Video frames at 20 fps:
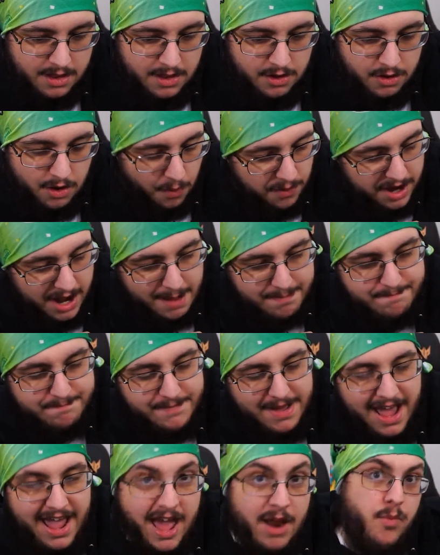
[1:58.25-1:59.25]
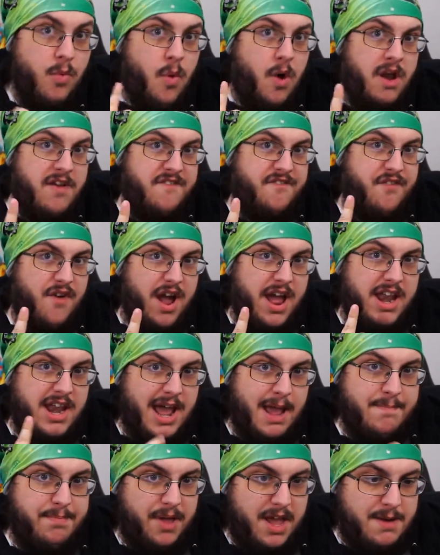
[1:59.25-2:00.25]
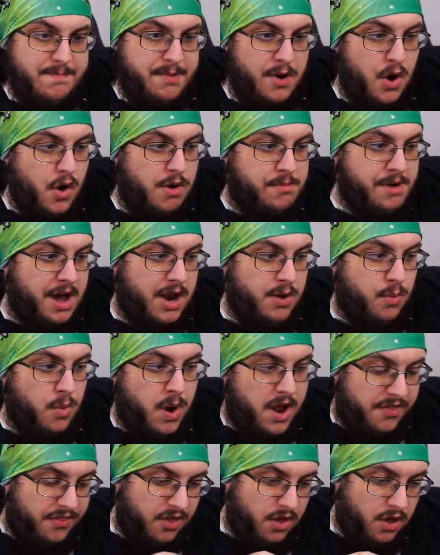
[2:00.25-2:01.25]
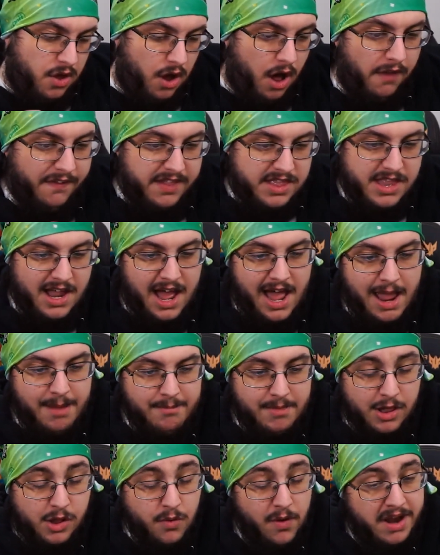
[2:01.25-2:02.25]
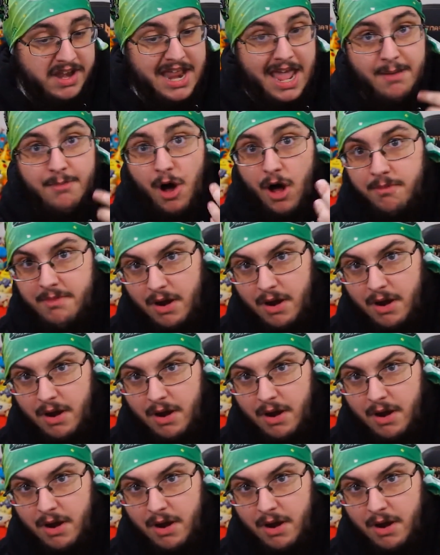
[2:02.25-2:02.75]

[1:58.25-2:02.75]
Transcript: Growing up, I had one friend I played Pokemon with all the time. That's who I name all